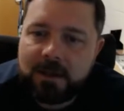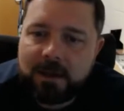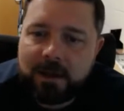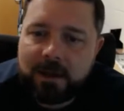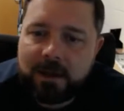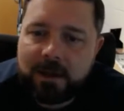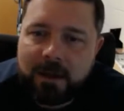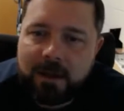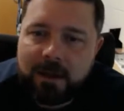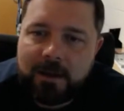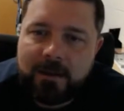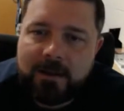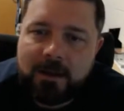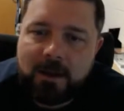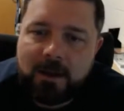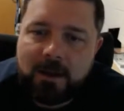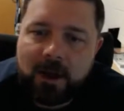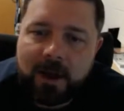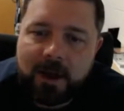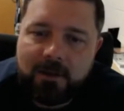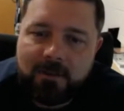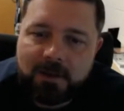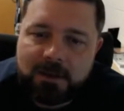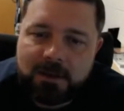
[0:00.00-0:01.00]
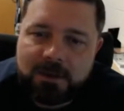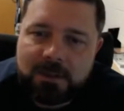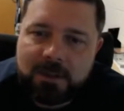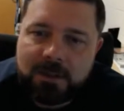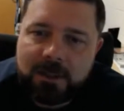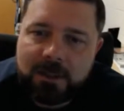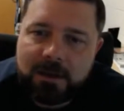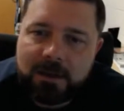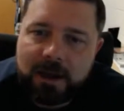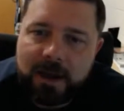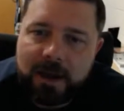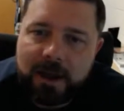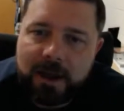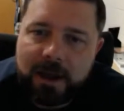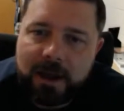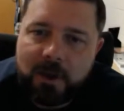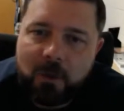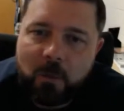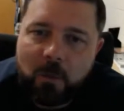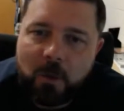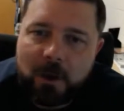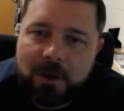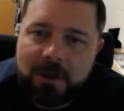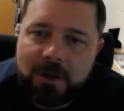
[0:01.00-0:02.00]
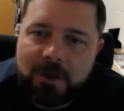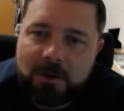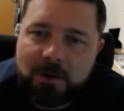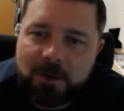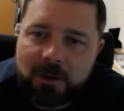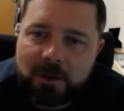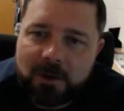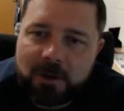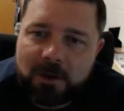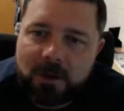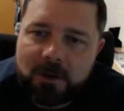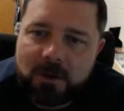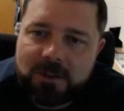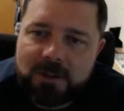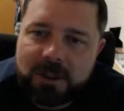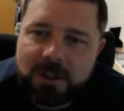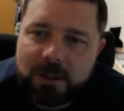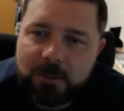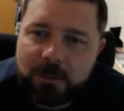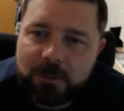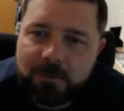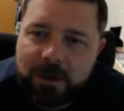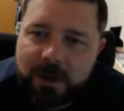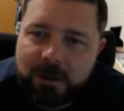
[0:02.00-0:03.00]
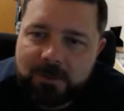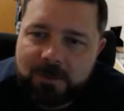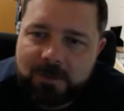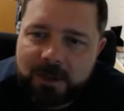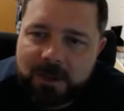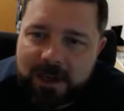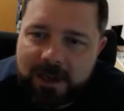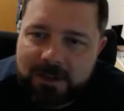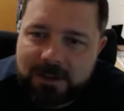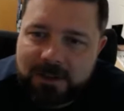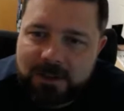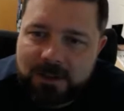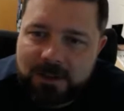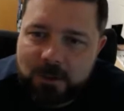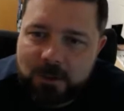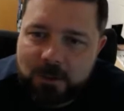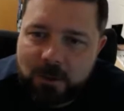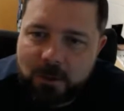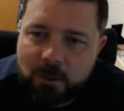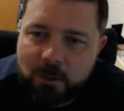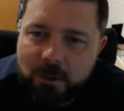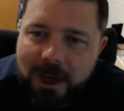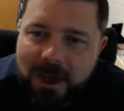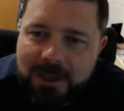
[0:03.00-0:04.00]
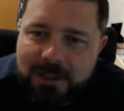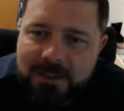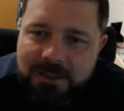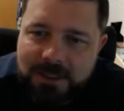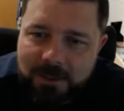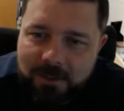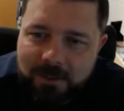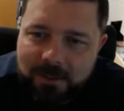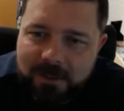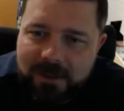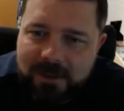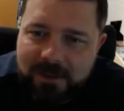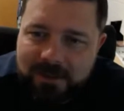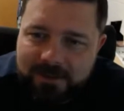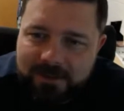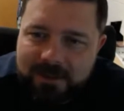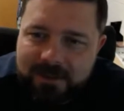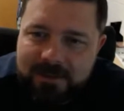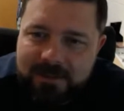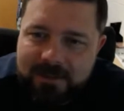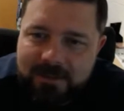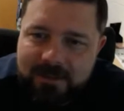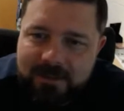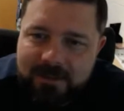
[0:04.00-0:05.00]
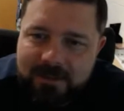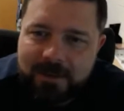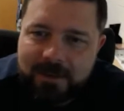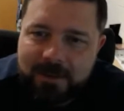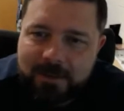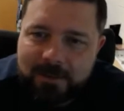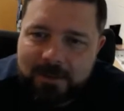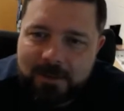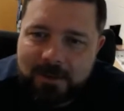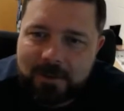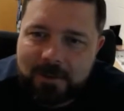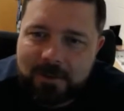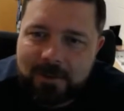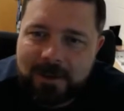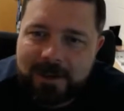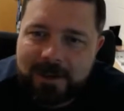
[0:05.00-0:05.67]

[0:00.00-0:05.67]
Uh, you know, obviously, I, I, don't want you to encourage them if I'm trying to correct something. You know, don't